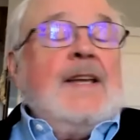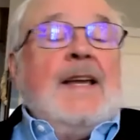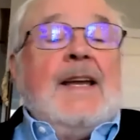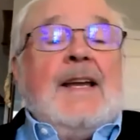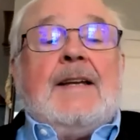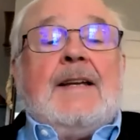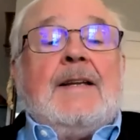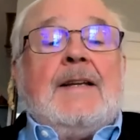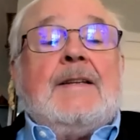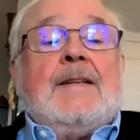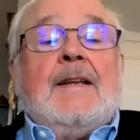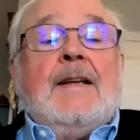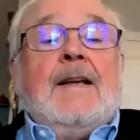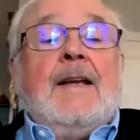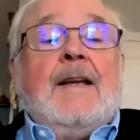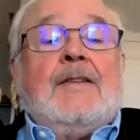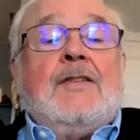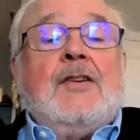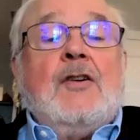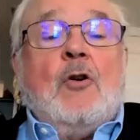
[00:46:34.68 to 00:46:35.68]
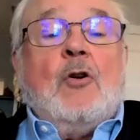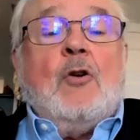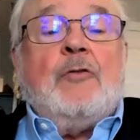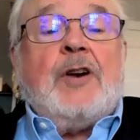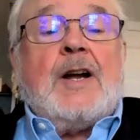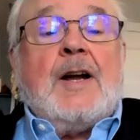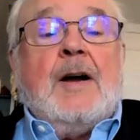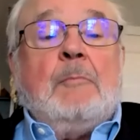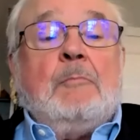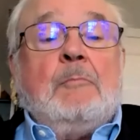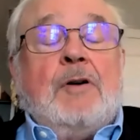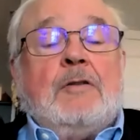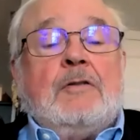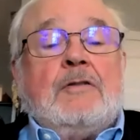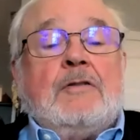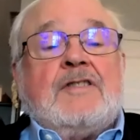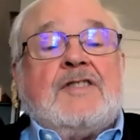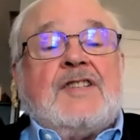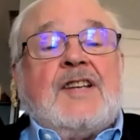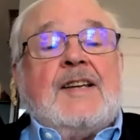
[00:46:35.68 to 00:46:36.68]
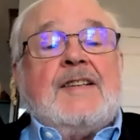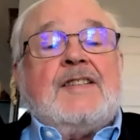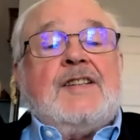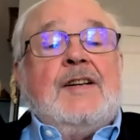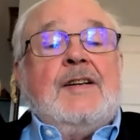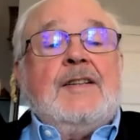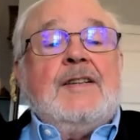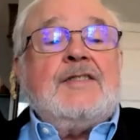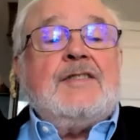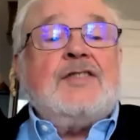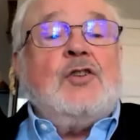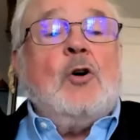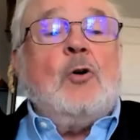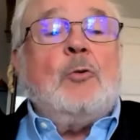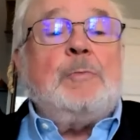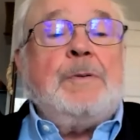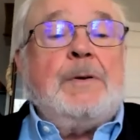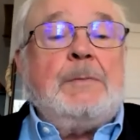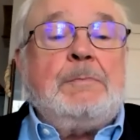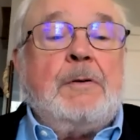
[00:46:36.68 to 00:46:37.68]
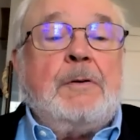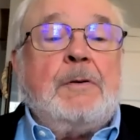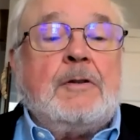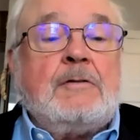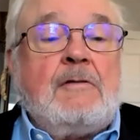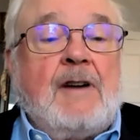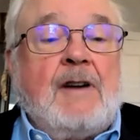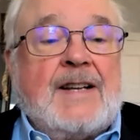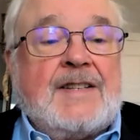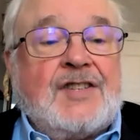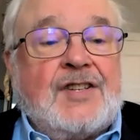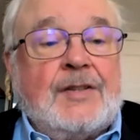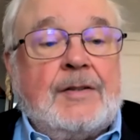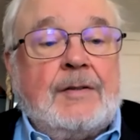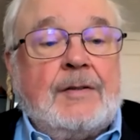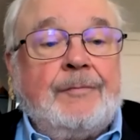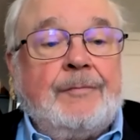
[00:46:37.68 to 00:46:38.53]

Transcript: thing to overcome polarization is don't be polarized.